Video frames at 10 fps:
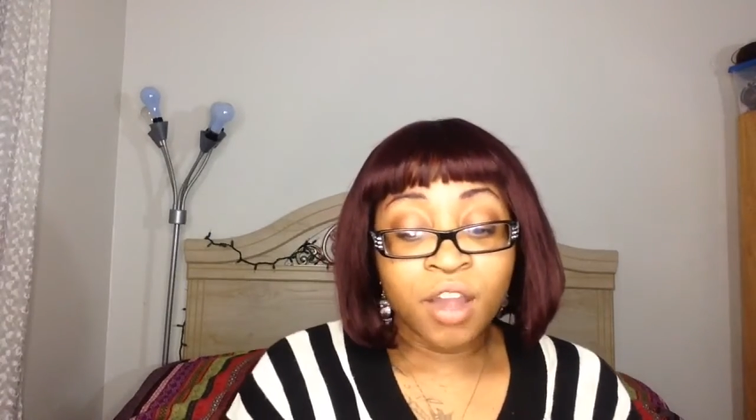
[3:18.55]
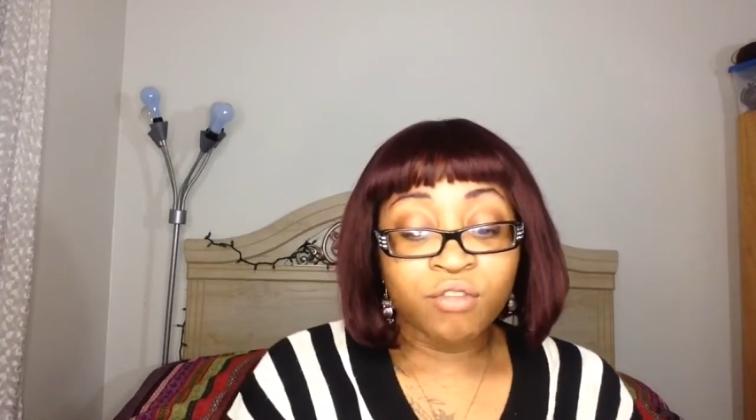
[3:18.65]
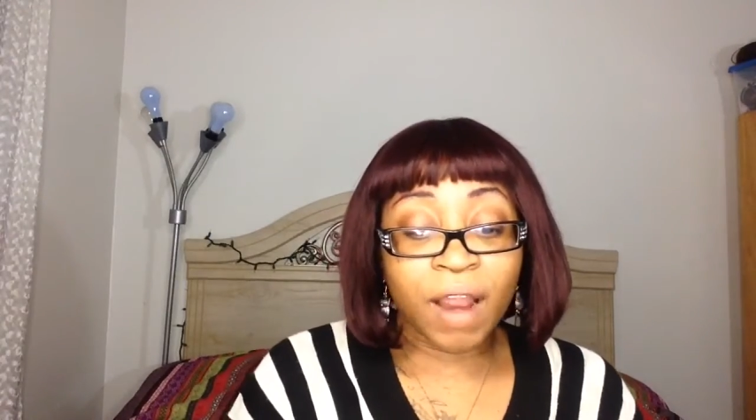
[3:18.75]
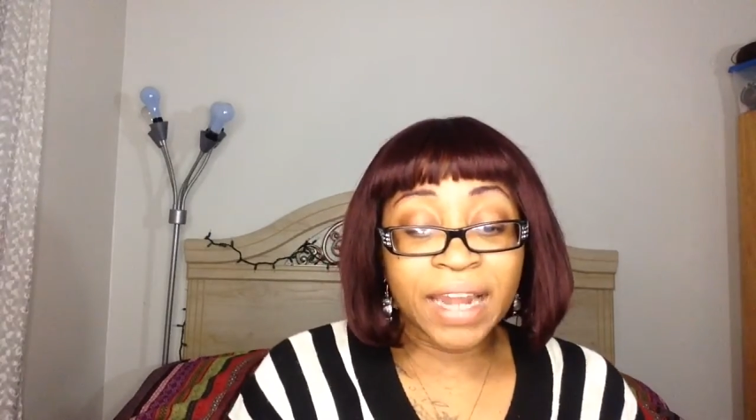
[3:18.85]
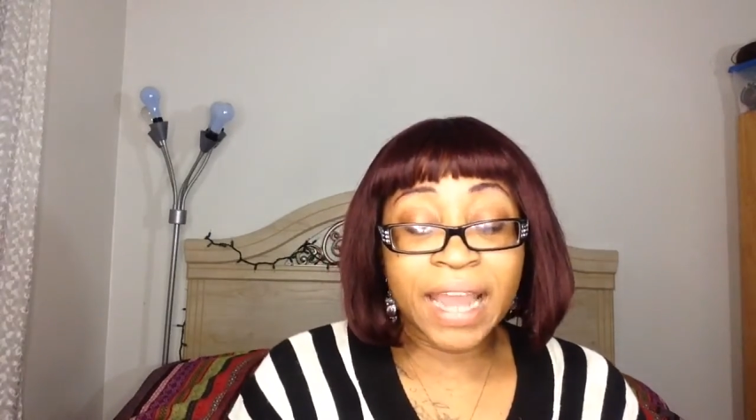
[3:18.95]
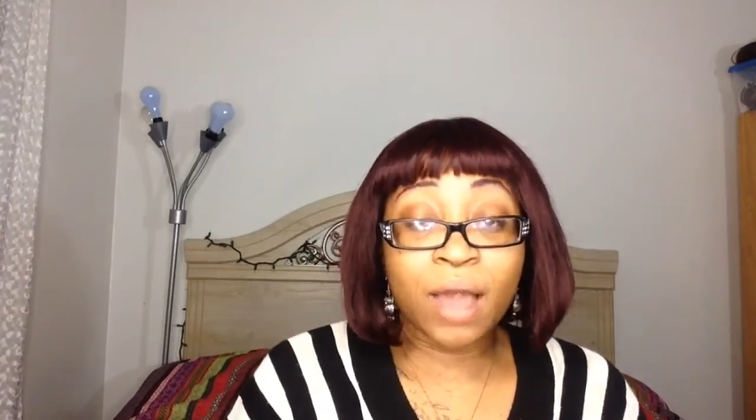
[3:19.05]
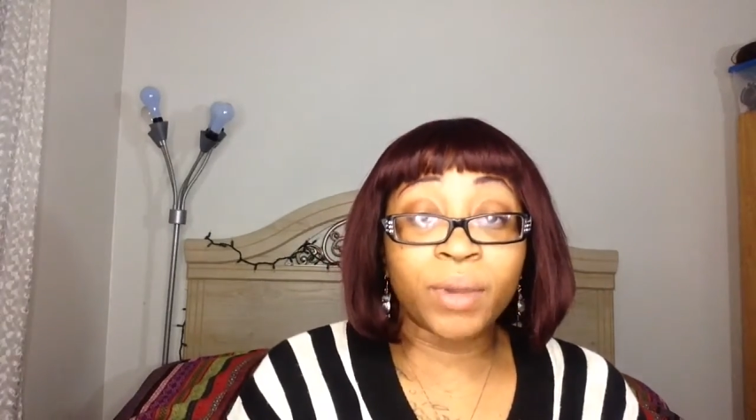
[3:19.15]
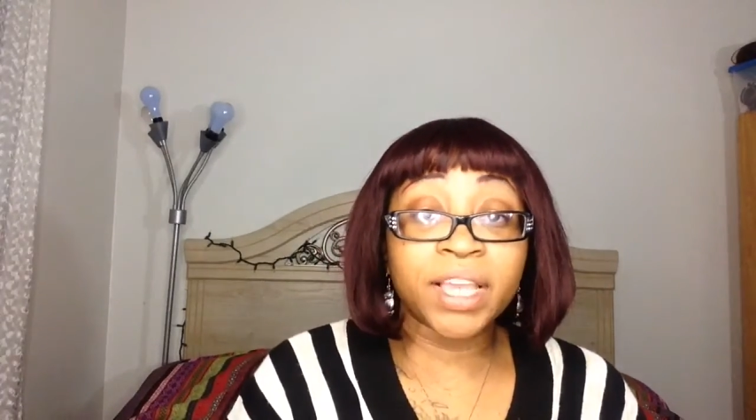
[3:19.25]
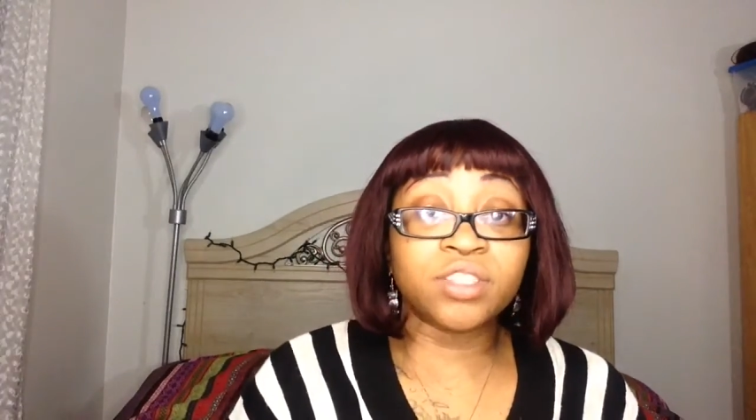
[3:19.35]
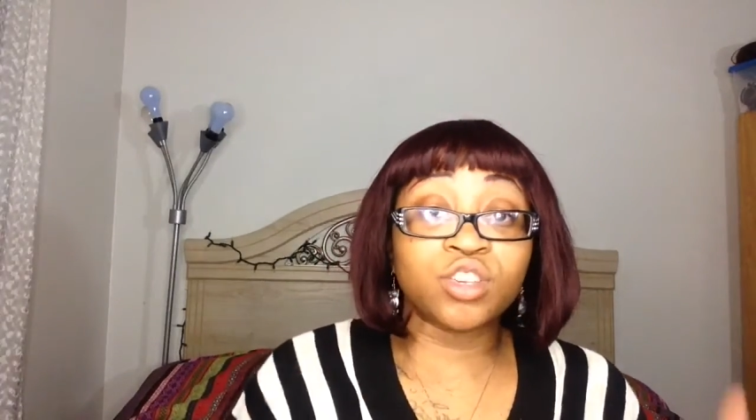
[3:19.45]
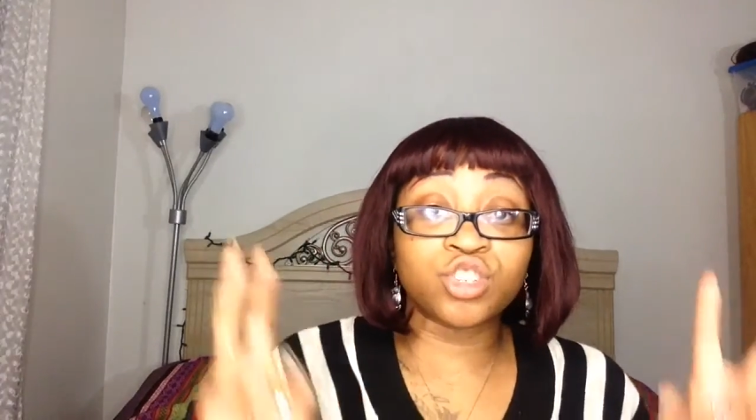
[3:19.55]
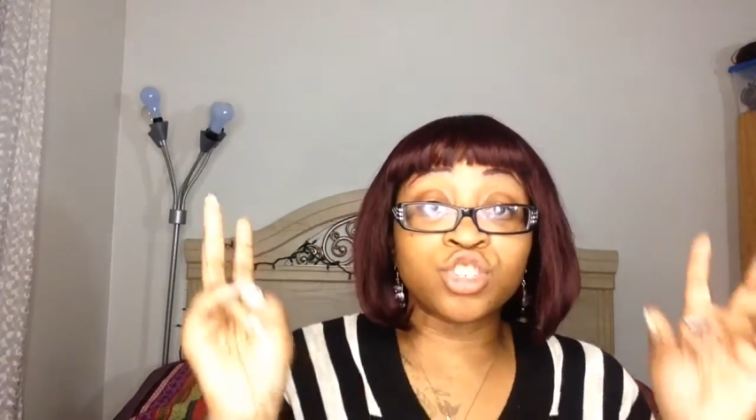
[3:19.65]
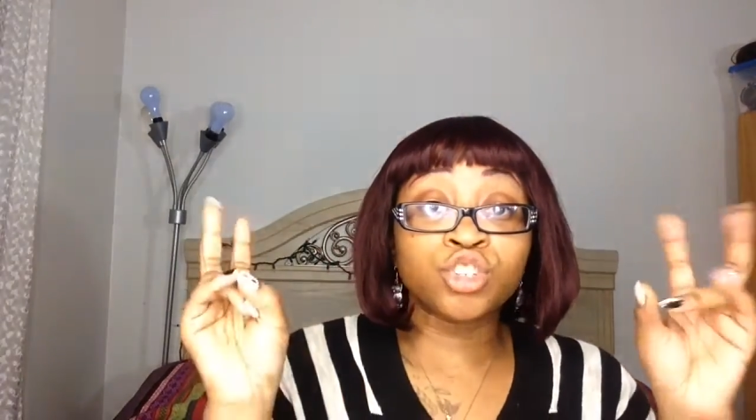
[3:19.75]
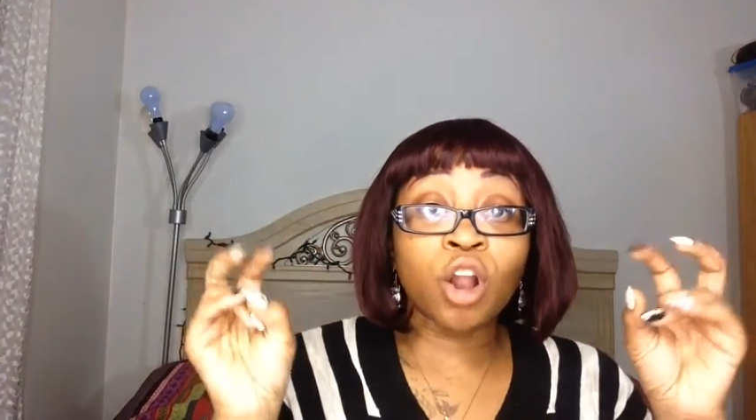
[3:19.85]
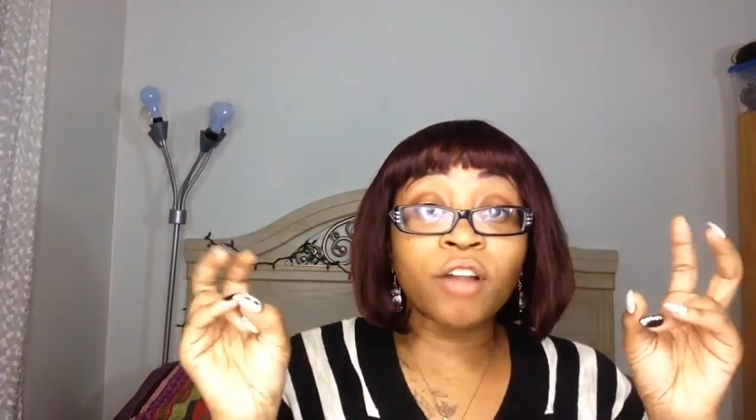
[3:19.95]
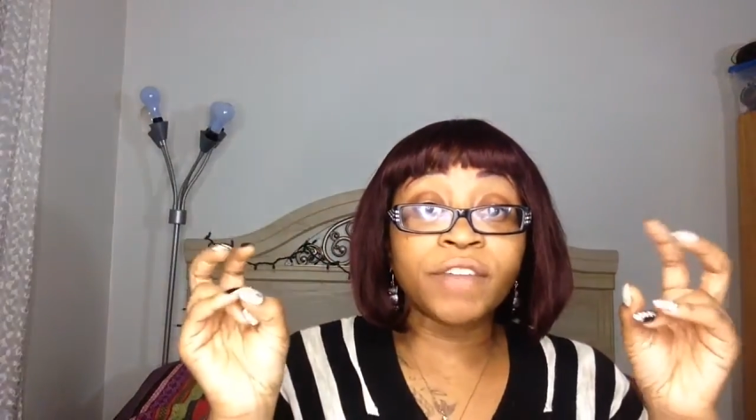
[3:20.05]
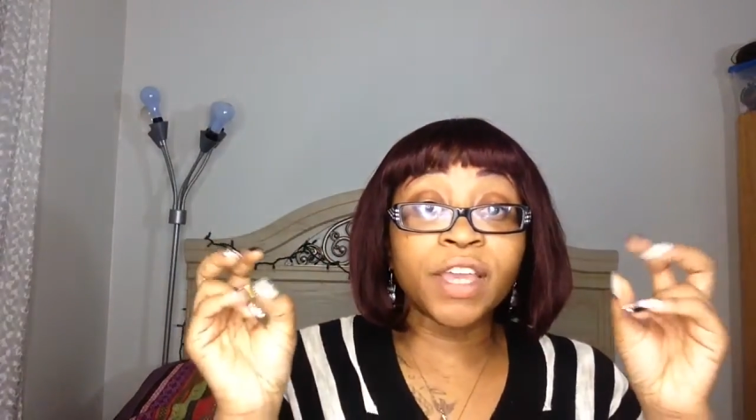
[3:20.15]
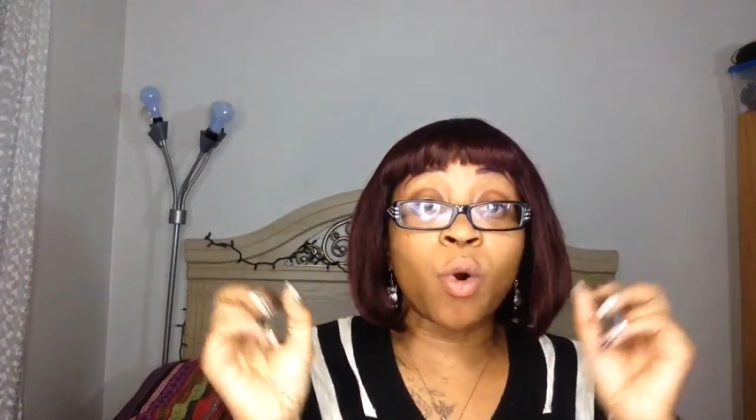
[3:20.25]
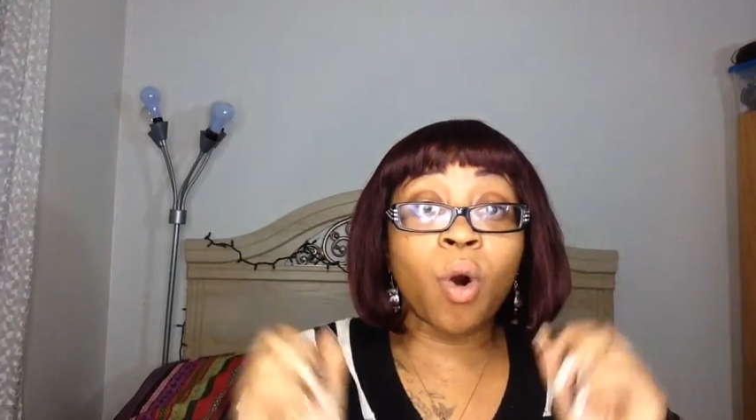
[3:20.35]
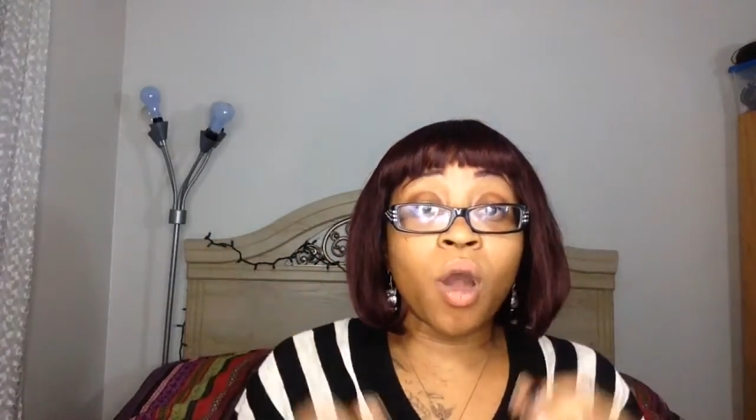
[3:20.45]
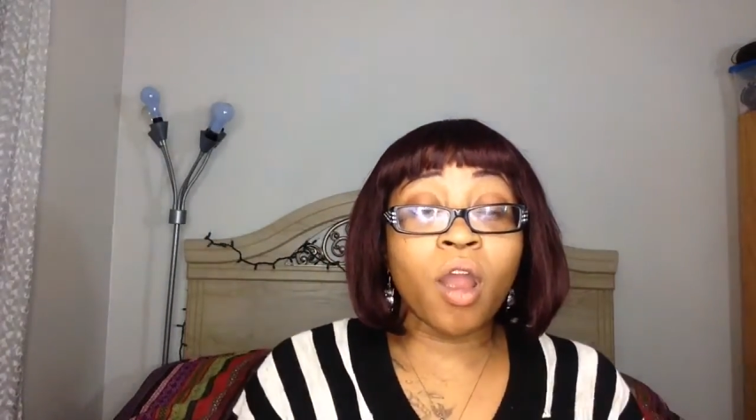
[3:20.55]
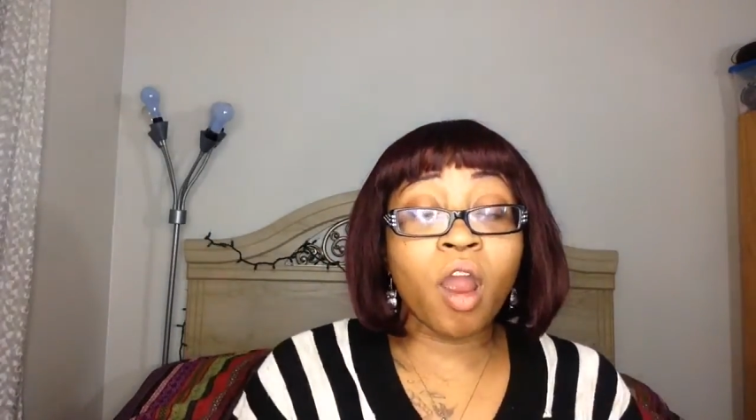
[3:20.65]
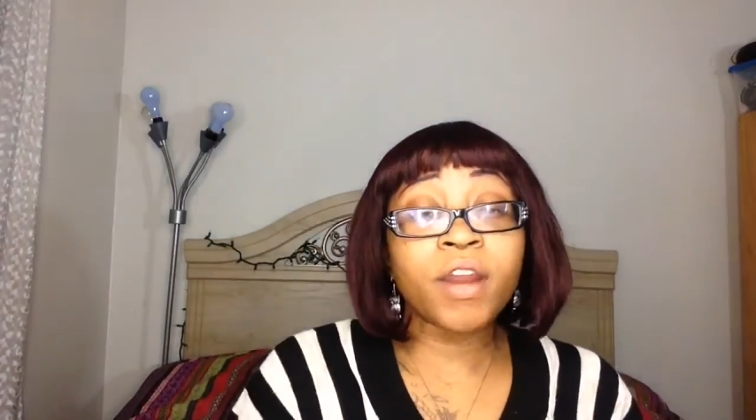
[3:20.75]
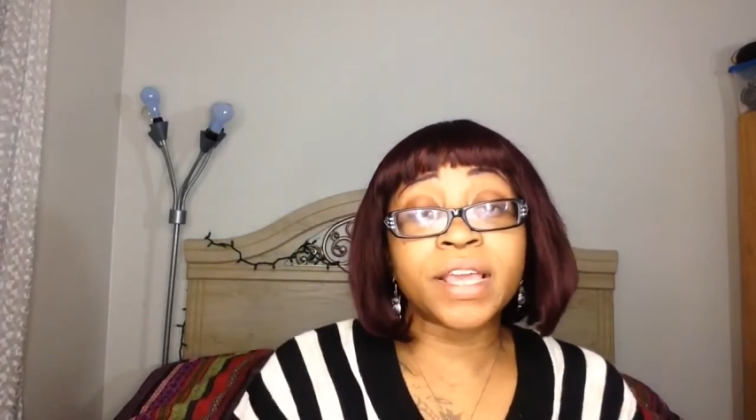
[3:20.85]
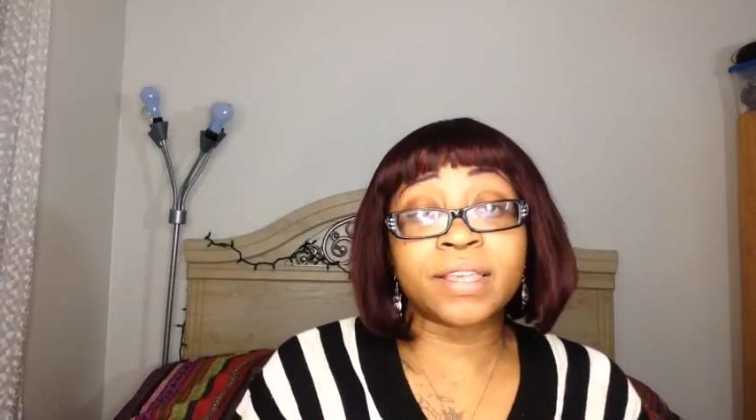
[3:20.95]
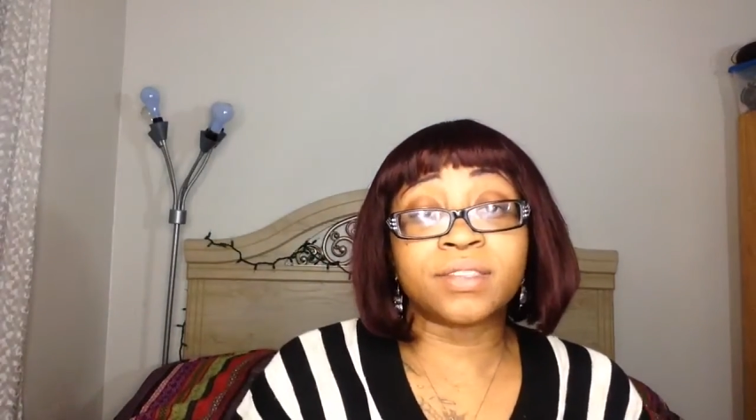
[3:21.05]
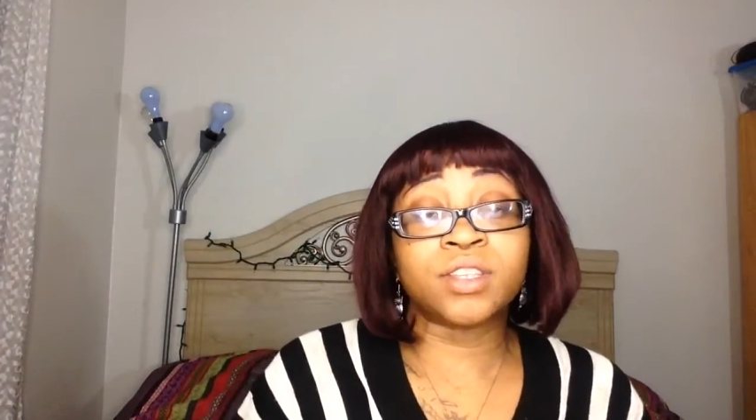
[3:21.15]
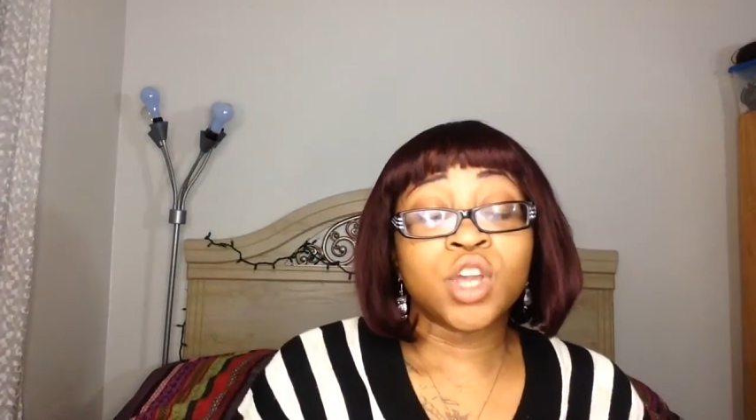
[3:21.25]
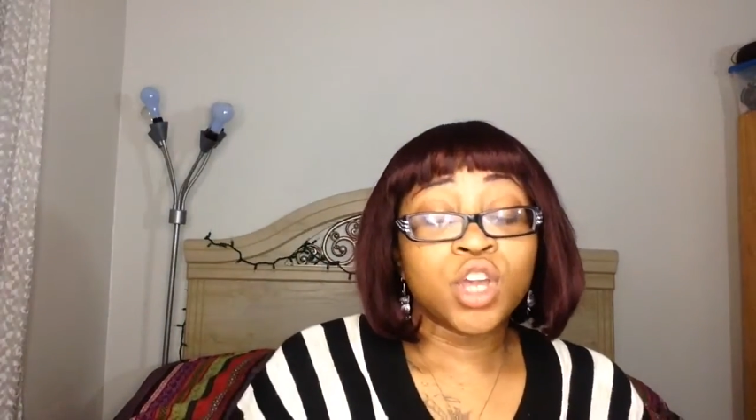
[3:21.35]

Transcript: Right now, he's a starving artist.